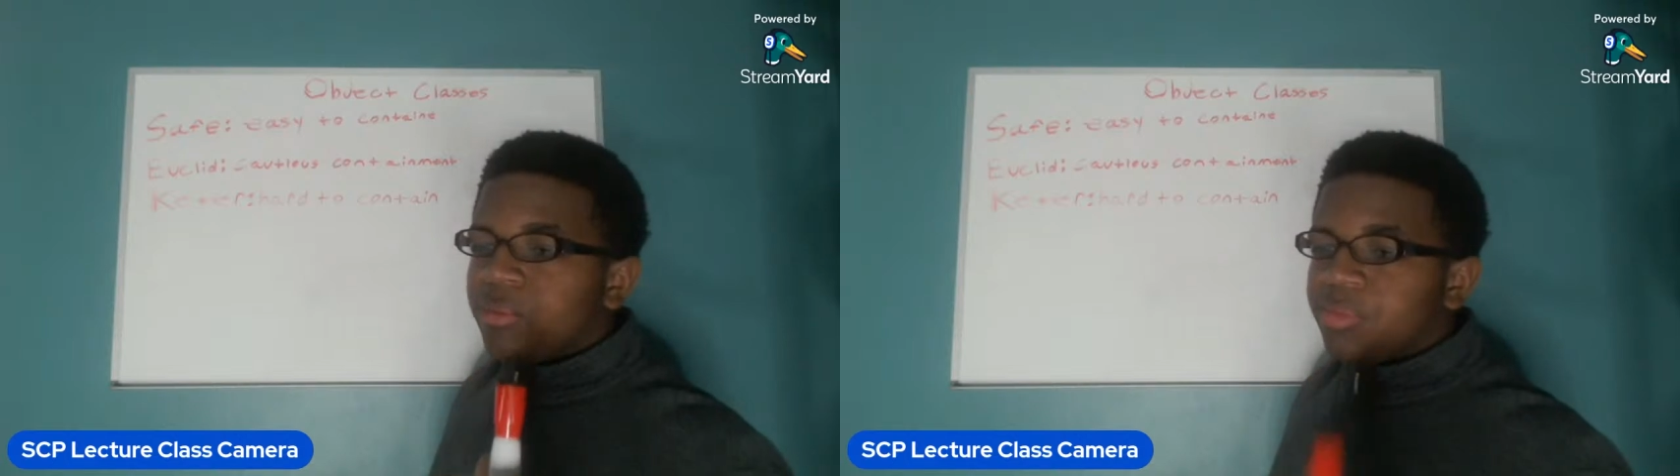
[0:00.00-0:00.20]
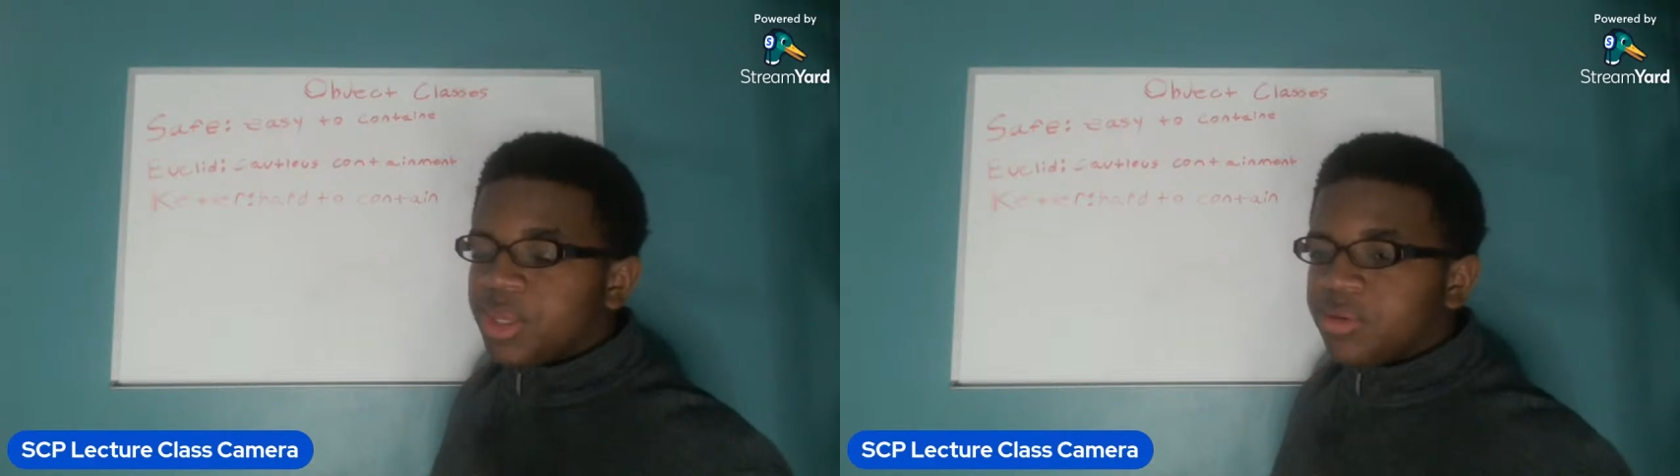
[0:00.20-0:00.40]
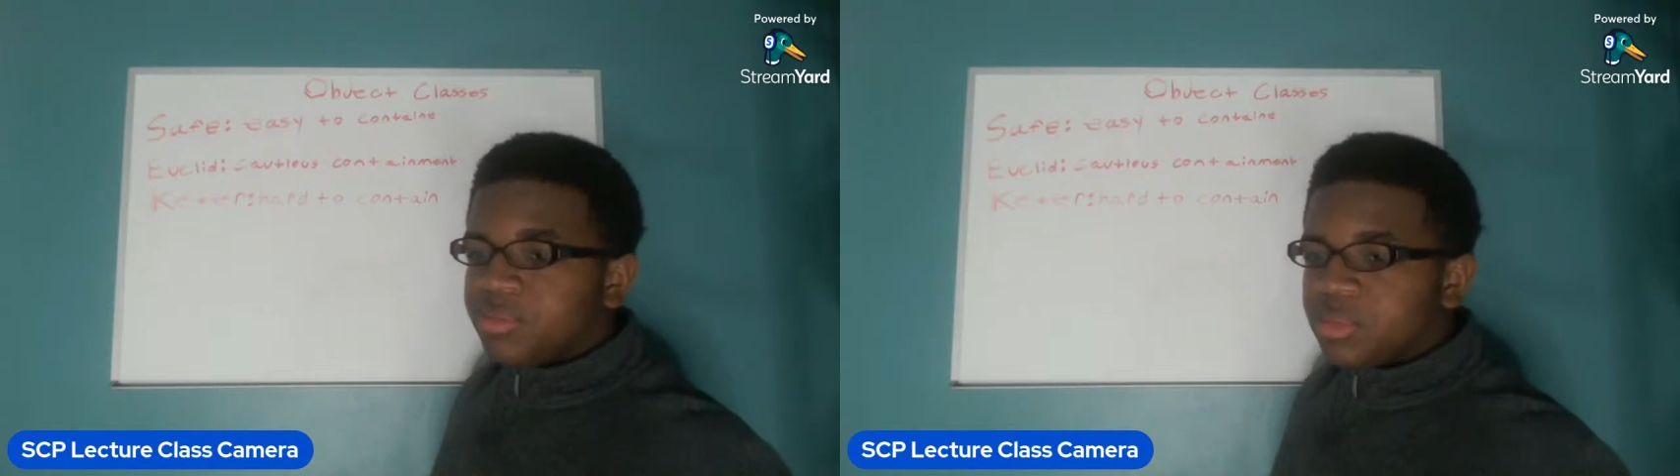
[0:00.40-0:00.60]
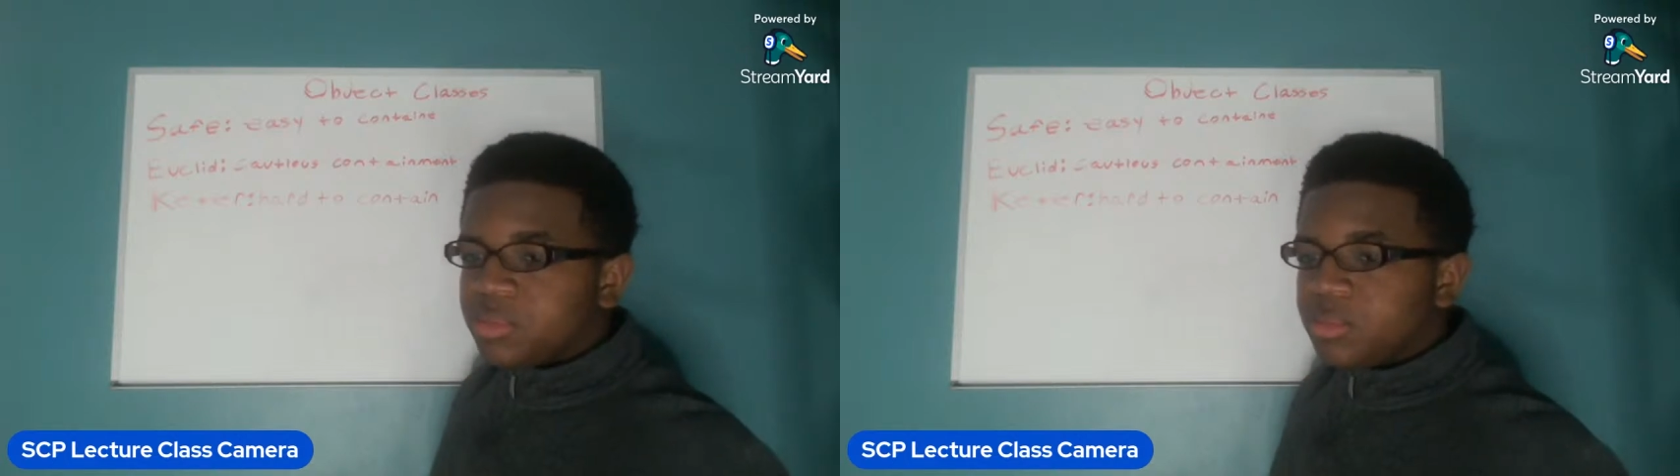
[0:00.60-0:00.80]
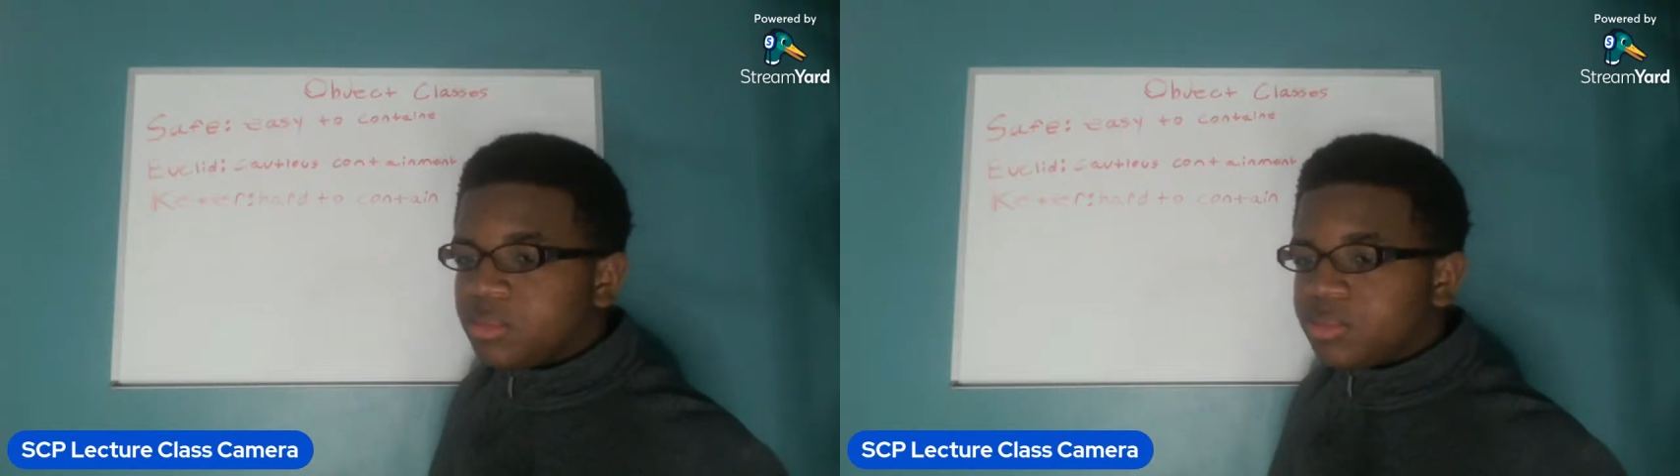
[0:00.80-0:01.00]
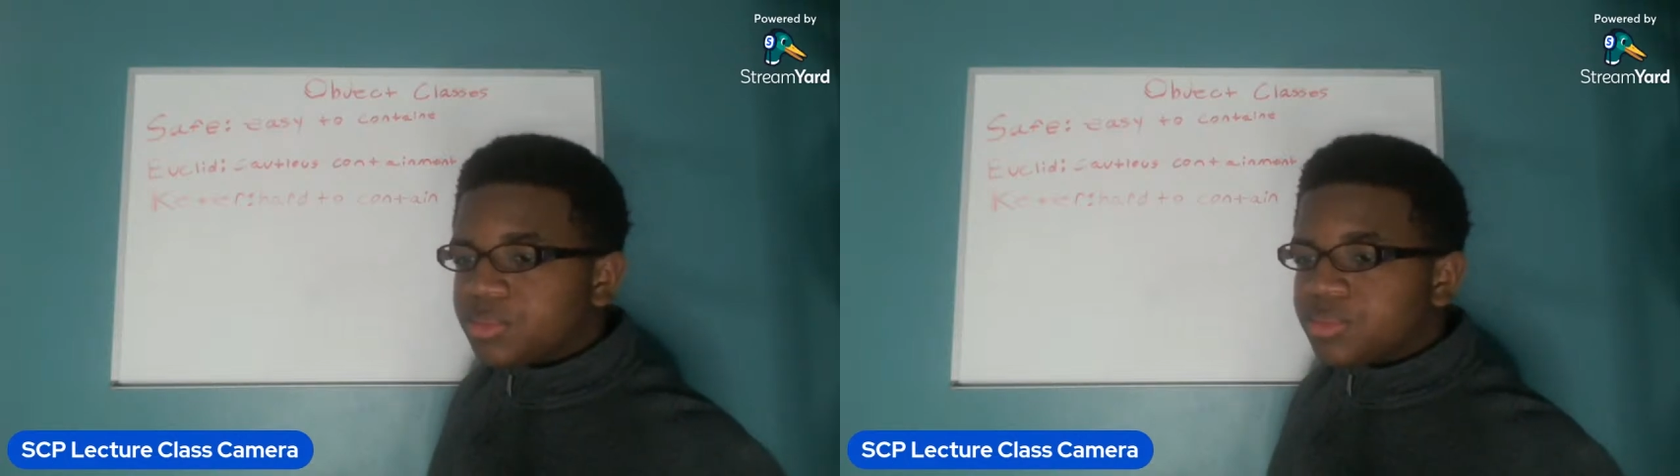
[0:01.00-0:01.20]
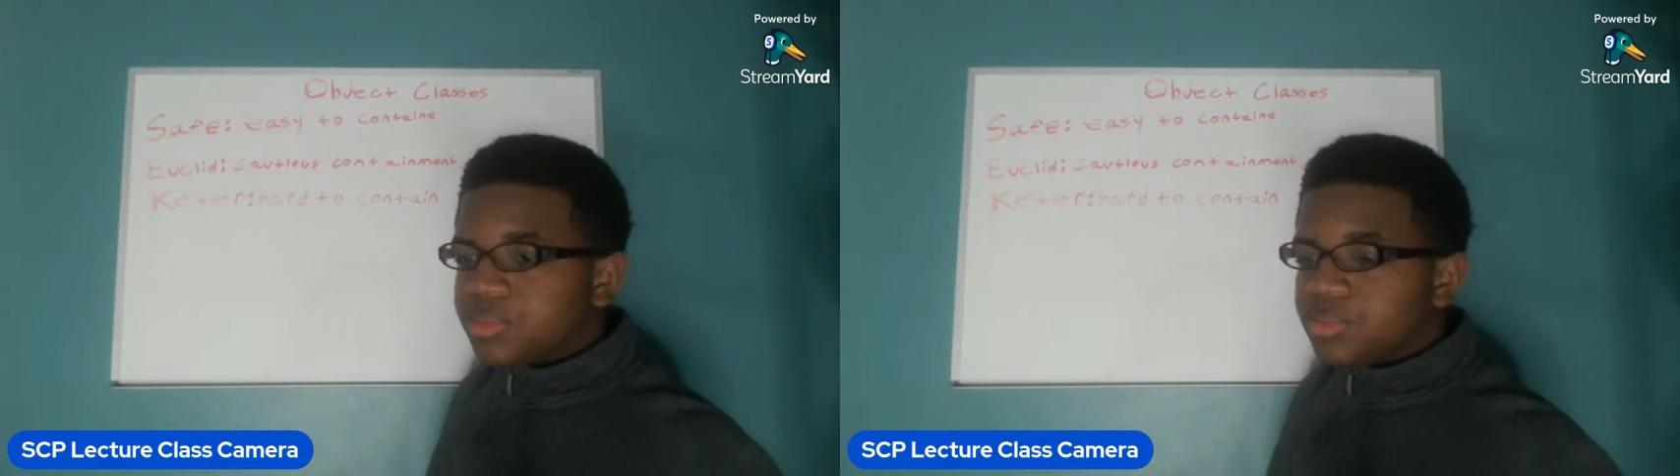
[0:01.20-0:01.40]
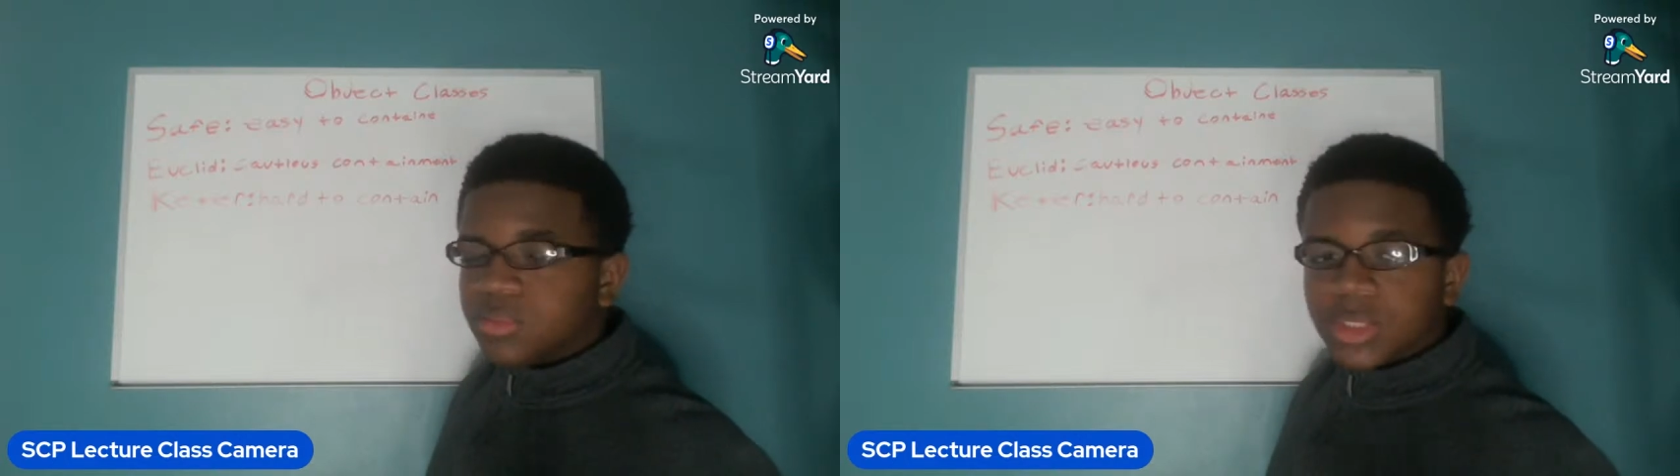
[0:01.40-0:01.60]
the
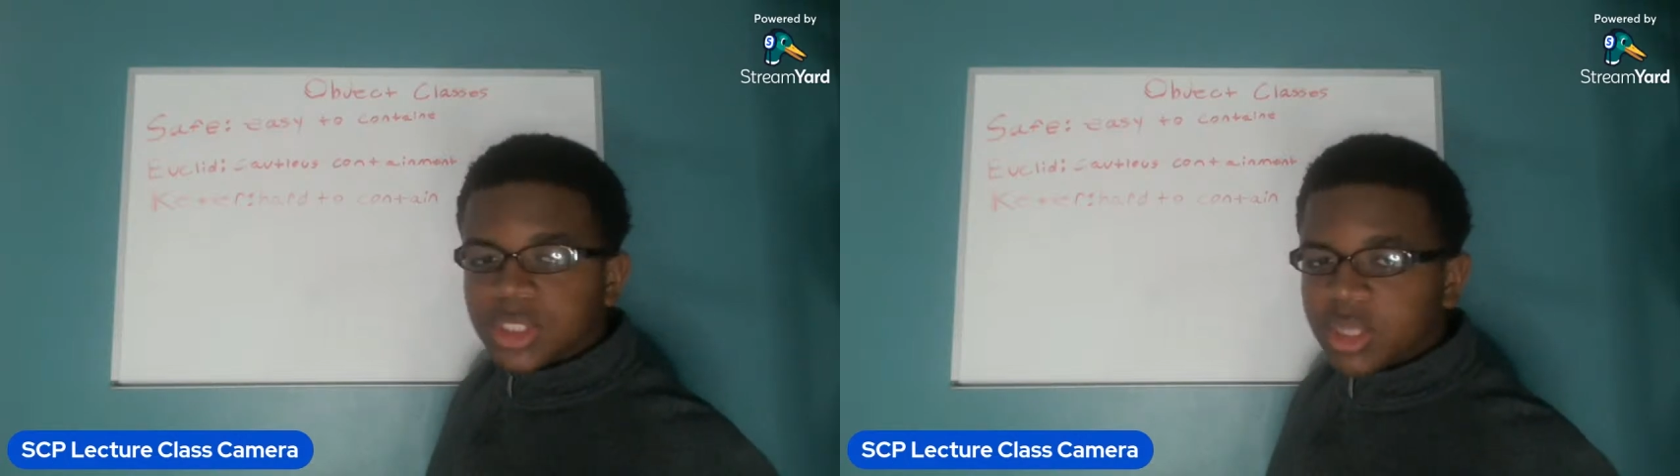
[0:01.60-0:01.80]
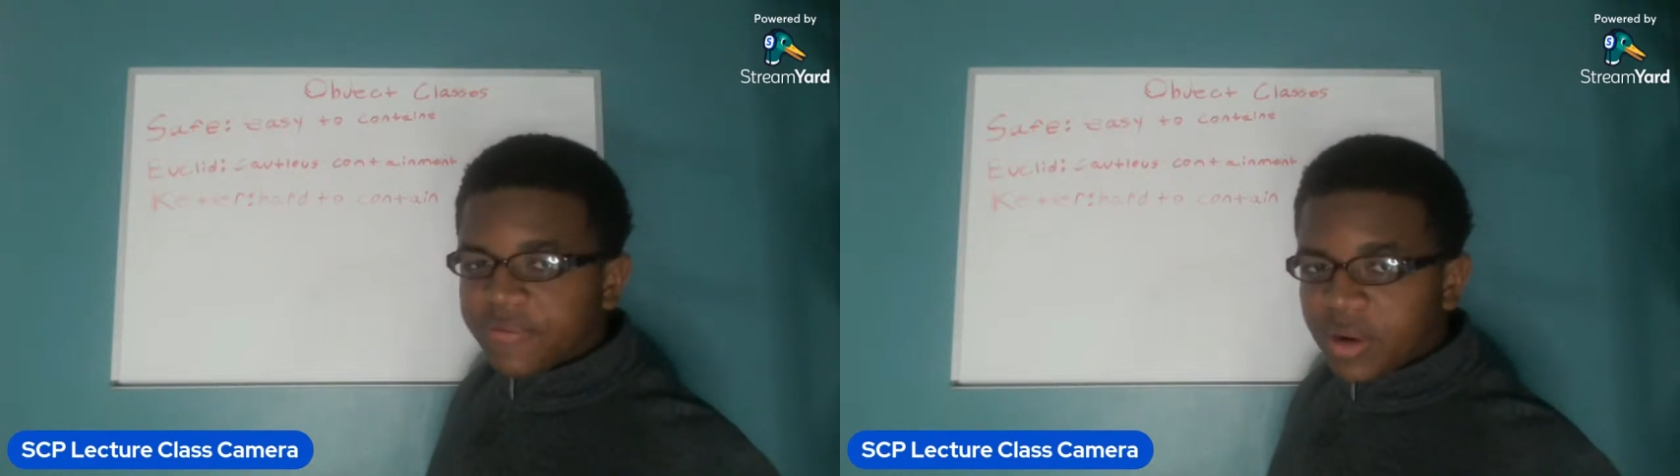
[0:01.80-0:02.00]
stuff